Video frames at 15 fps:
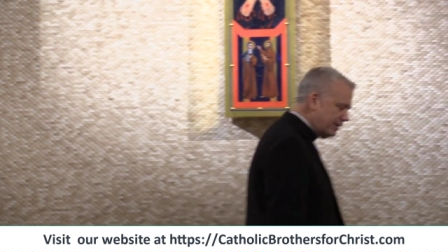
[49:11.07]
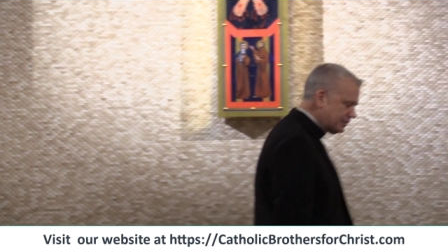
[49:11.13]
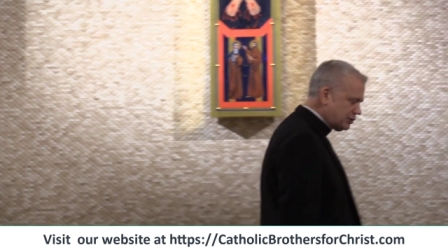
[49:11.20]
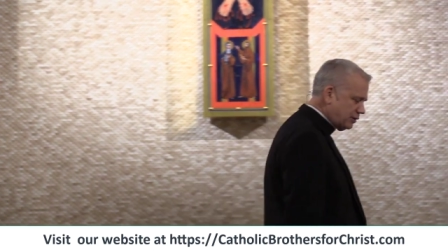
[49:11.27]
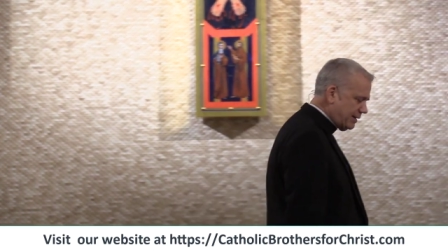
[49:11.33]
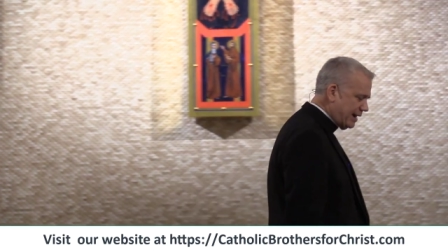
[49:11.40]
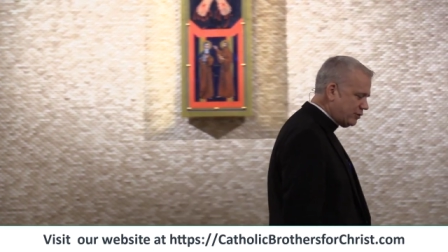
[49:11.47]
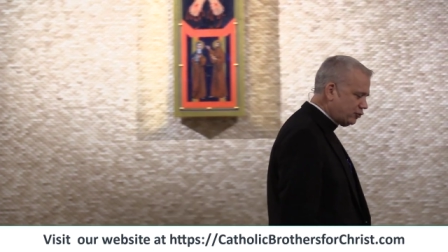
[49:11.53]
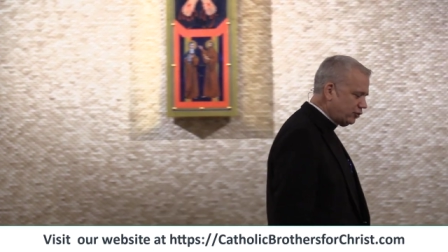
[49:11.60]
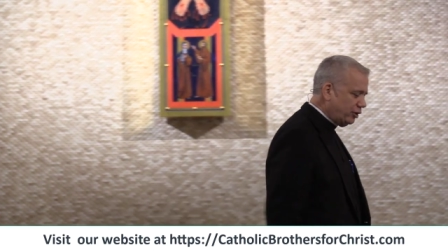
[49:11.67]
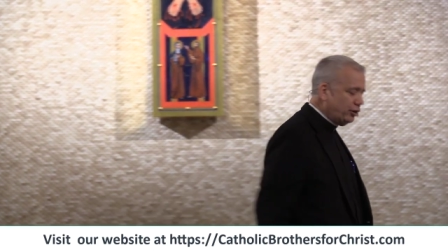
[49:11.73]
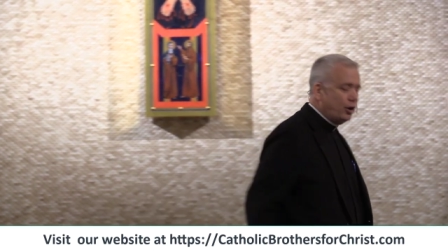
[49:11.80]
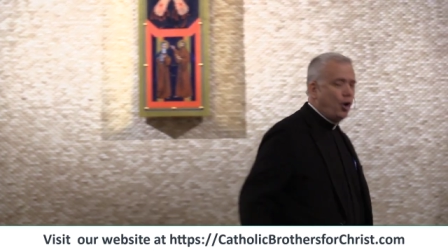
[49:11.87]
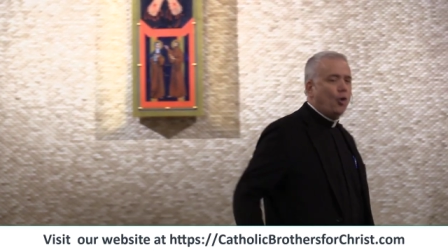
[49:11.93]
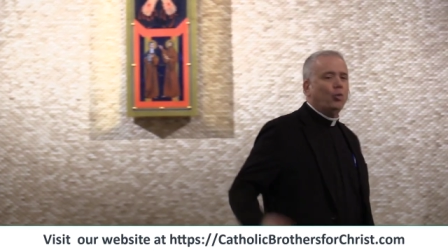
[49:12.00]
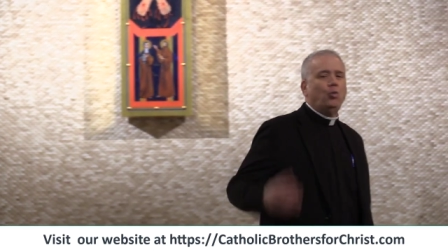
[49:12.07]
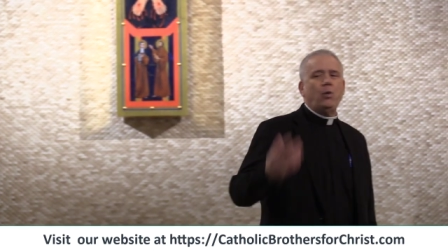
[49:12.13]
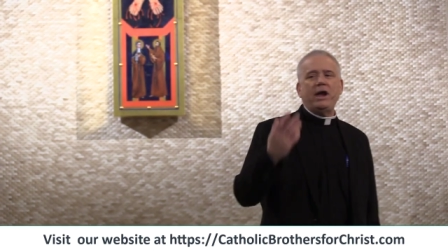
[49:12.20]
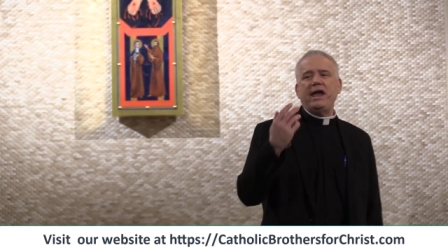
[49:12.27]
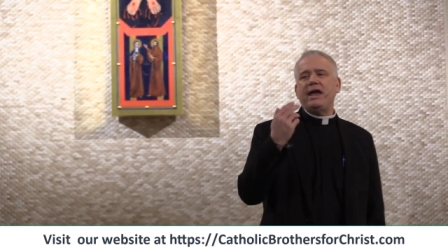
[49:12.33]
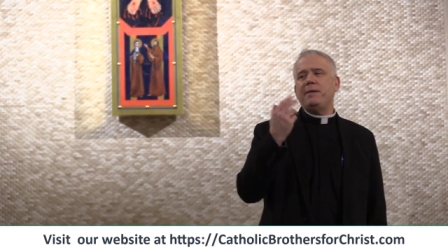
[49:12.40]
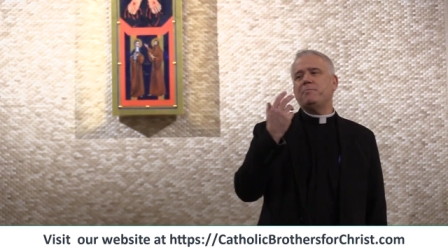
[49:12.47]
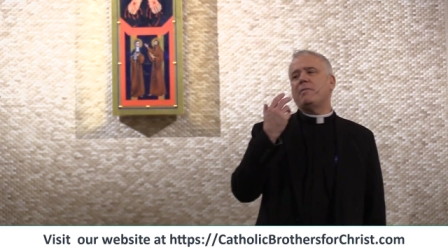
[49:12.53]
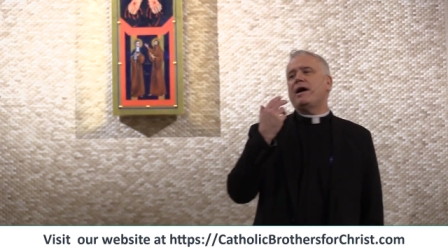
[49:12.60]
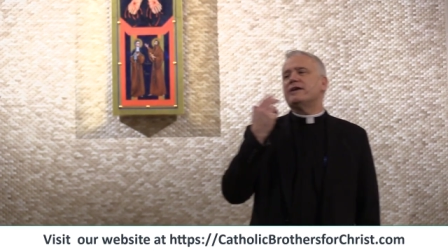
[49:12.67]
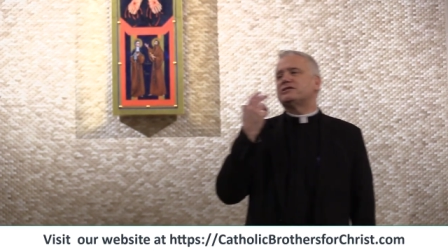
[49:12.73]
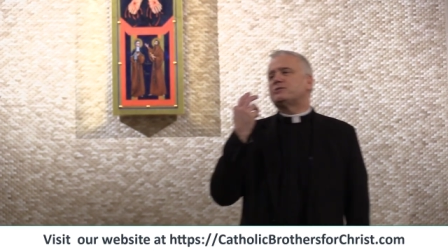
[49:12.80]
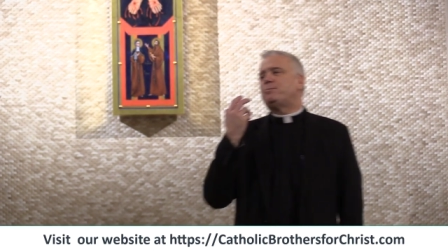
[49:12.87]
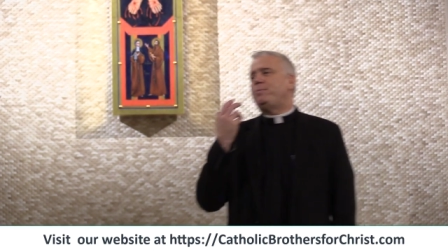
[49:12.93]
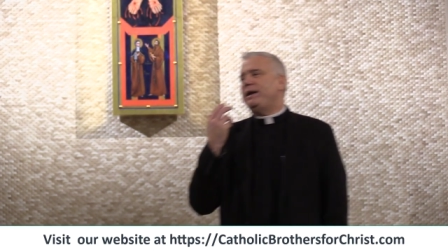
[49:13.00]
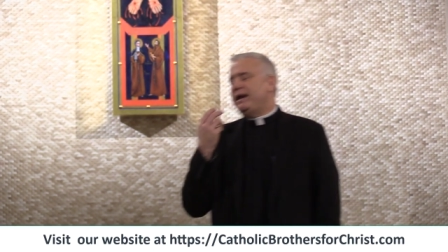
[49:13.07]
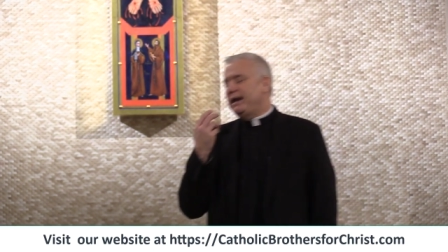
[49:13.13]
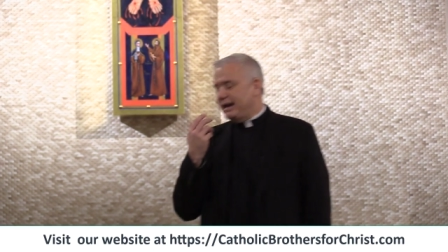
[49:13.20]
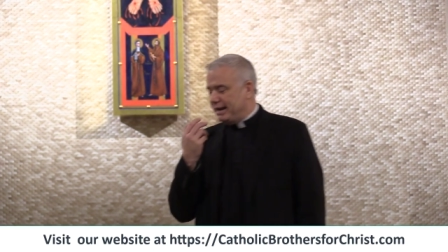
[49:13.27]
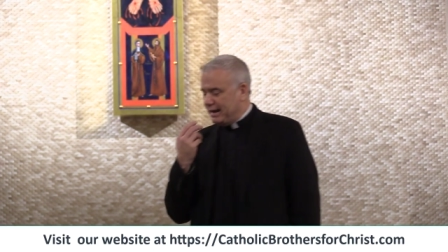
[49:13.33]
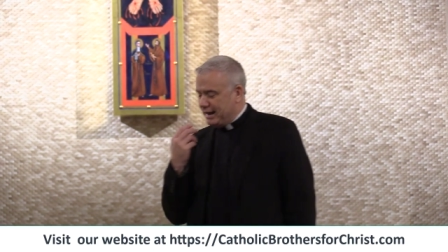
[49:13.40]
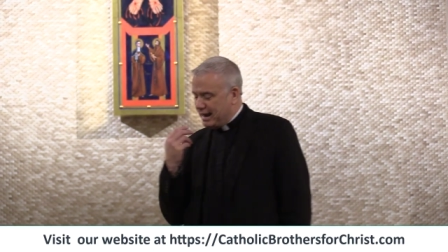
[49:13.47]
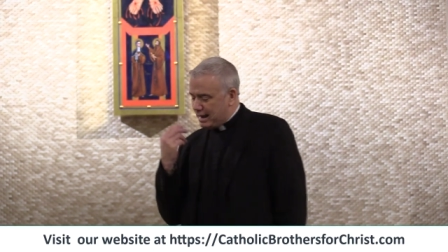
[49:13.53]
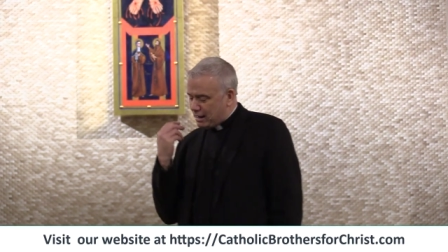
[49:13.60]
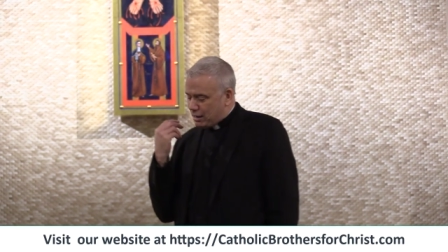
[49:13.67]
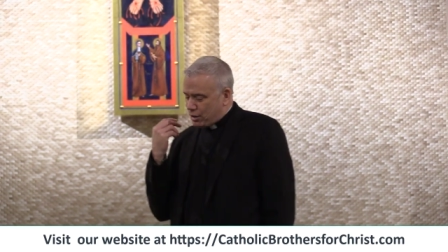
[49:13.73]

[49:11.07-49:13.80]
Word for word: the resurrection, we must be